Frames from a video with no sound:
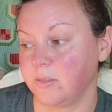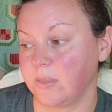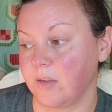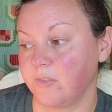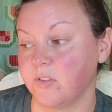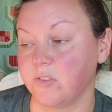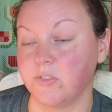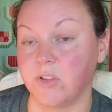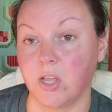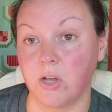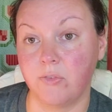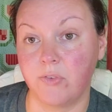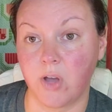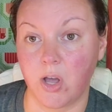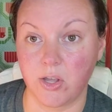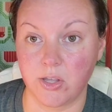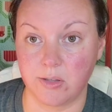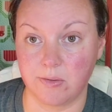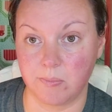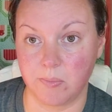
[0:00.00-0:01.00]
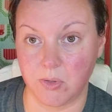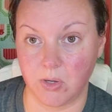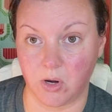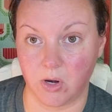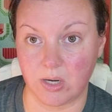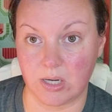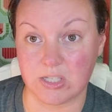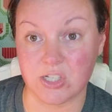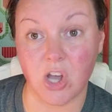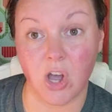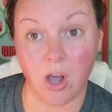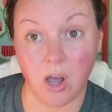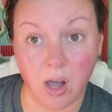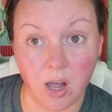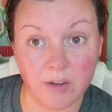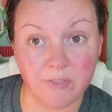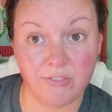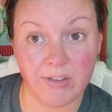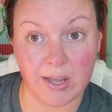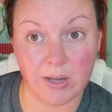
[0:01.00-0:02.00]
of the low volume yardage
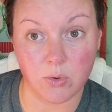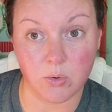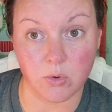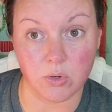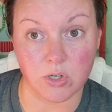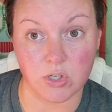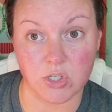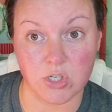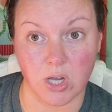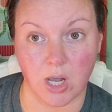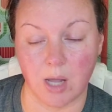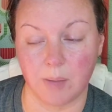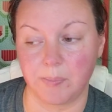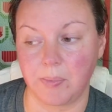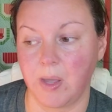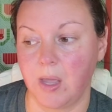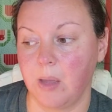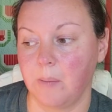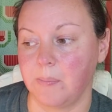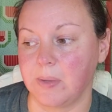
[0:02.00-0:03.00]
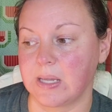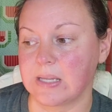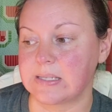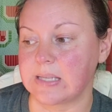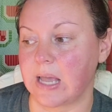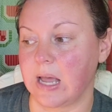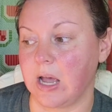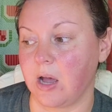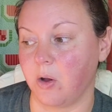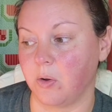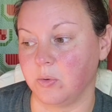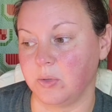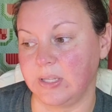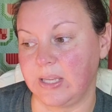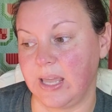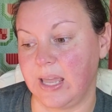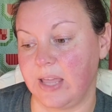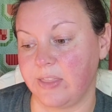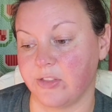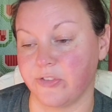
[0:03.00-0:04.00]
on Fat Quarter Shop because I
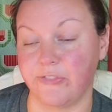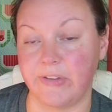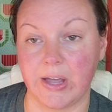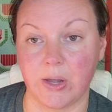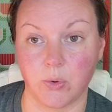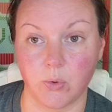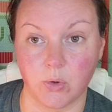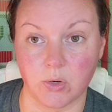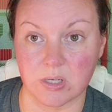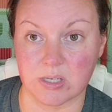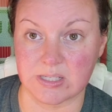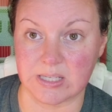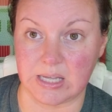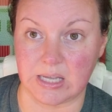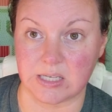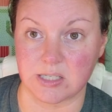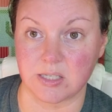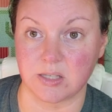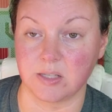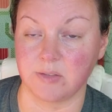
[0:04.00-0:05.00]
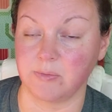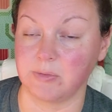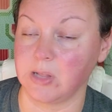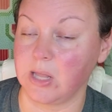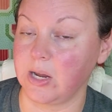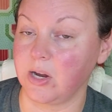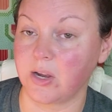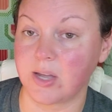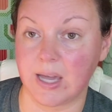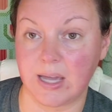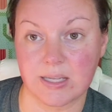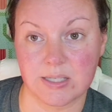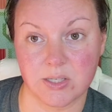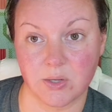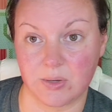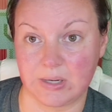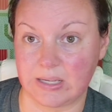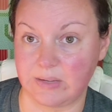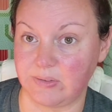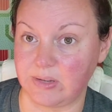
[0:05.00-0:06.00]
only had the fat quarters each. The layer cakes
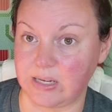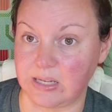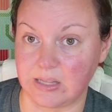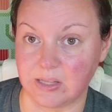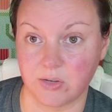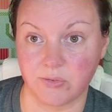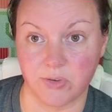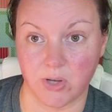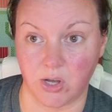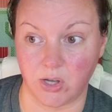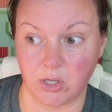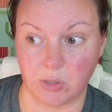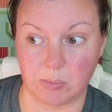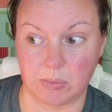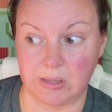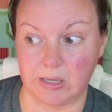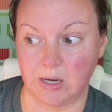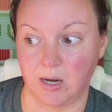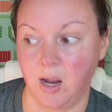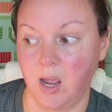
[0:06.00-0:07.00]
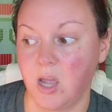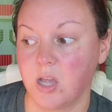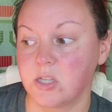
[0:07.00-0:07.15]
don't have any low volume in there.